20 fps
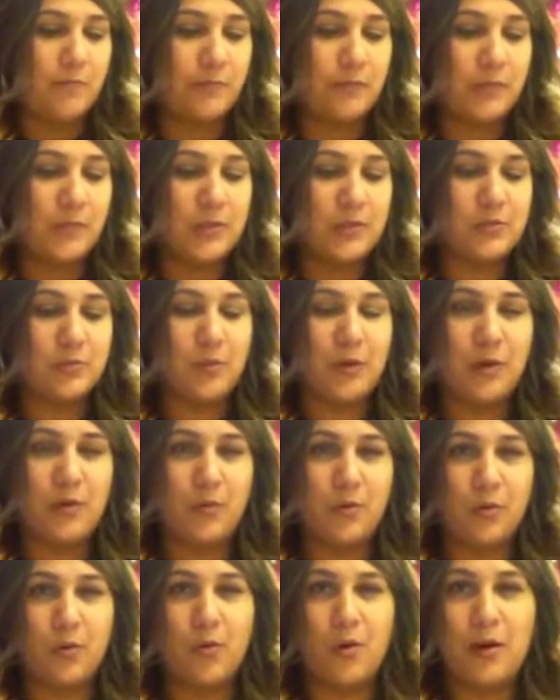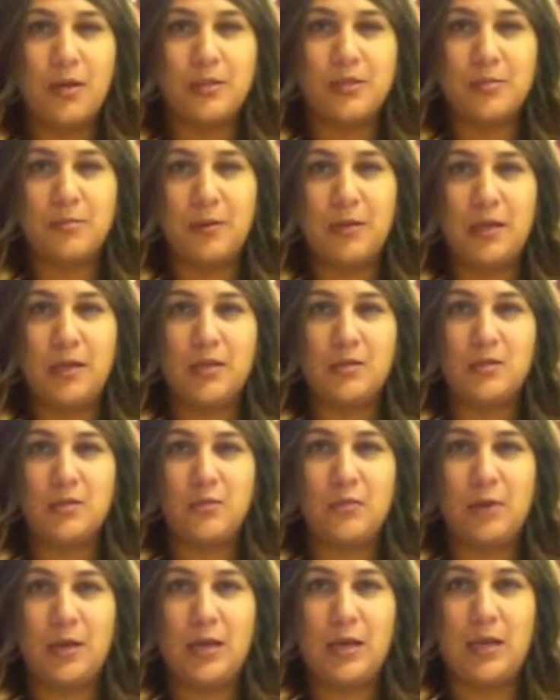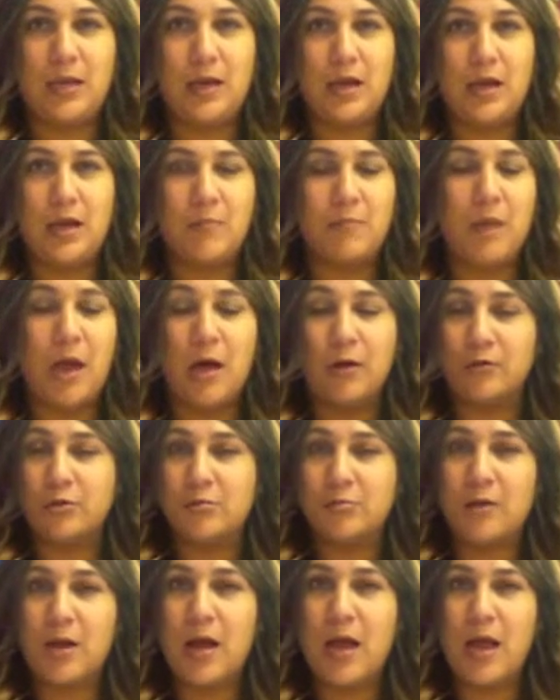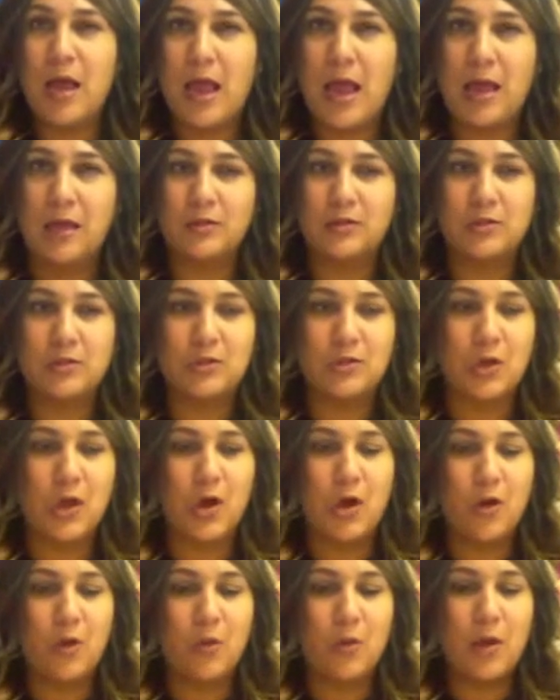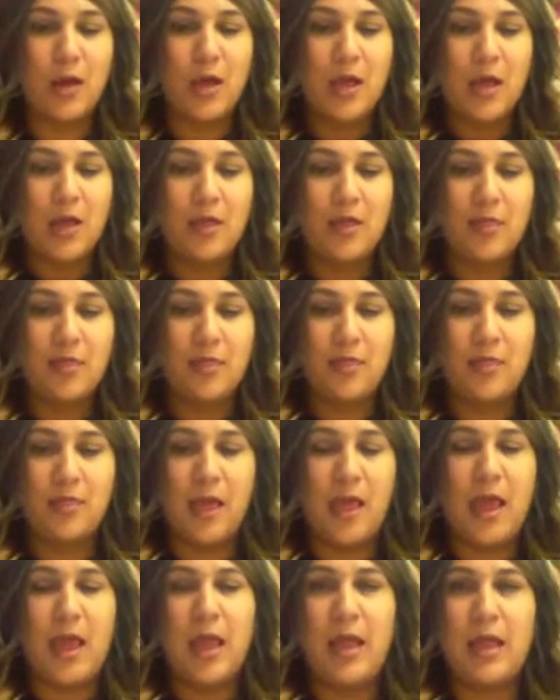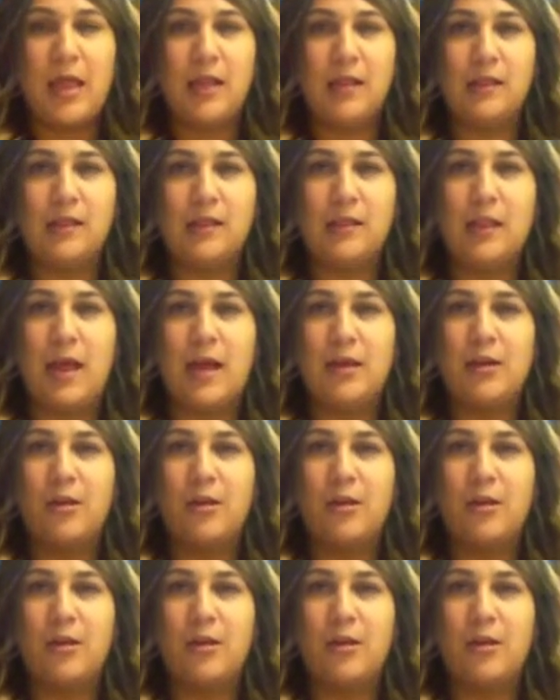This week we're going to be doing algebra, and so they like